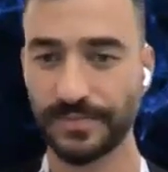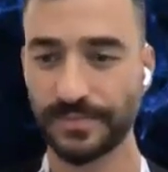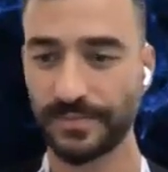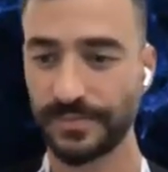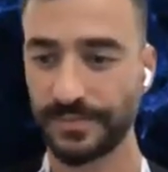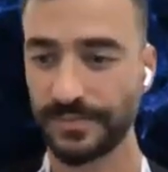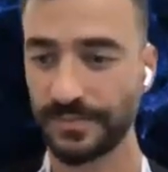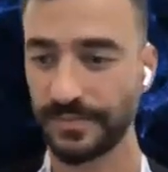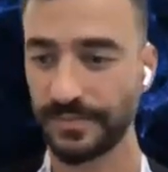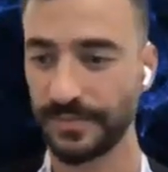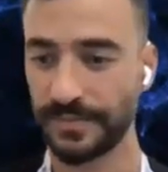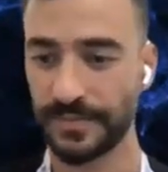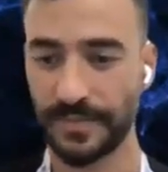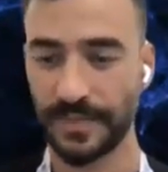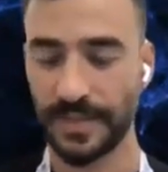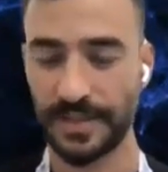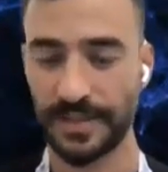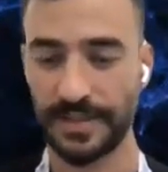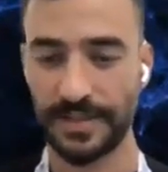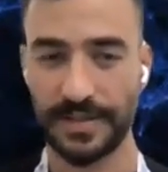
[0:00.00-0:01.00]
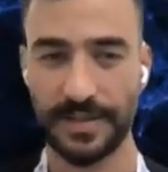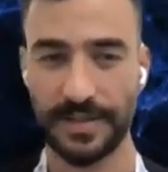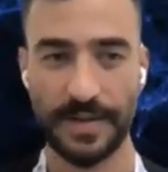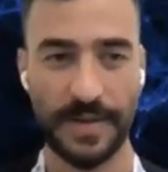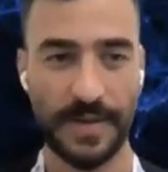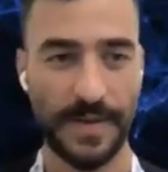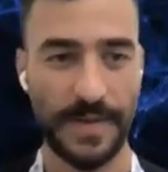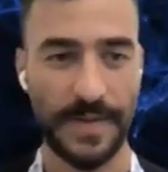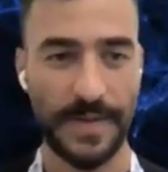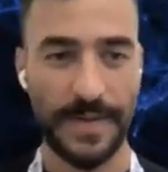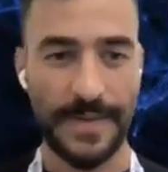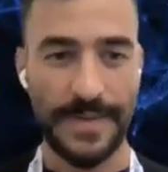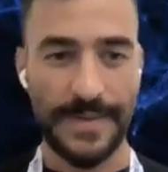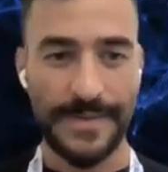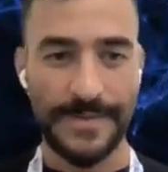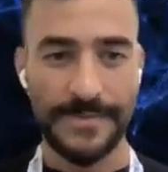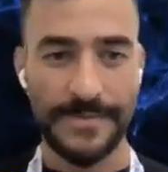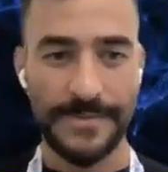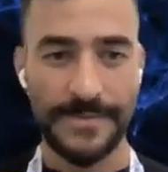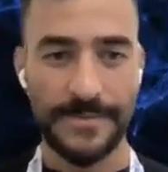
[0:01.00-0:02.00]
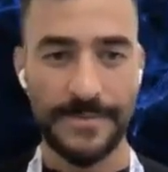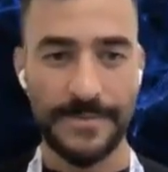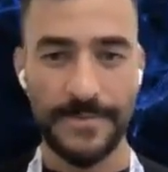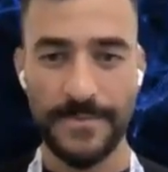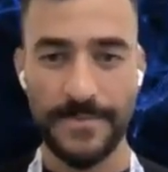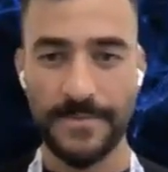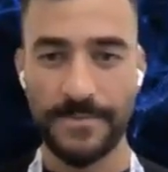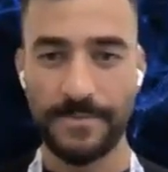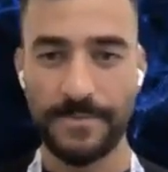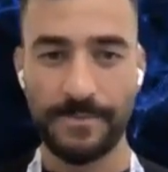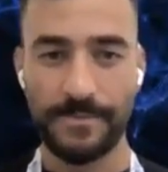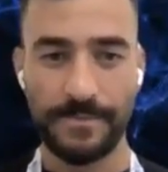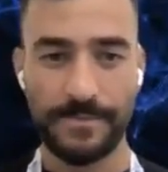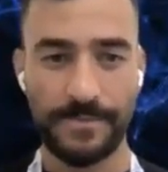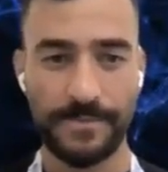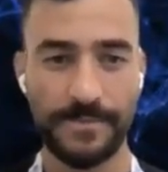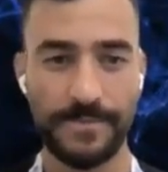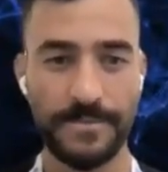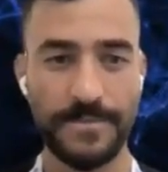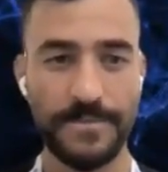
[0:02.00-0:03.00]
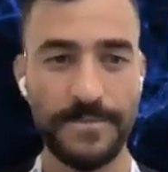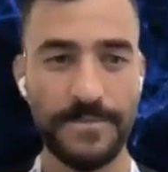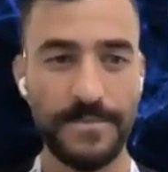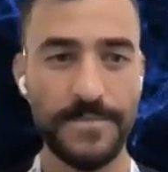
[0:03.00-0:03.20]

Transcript: No words are spoken by the person on screen.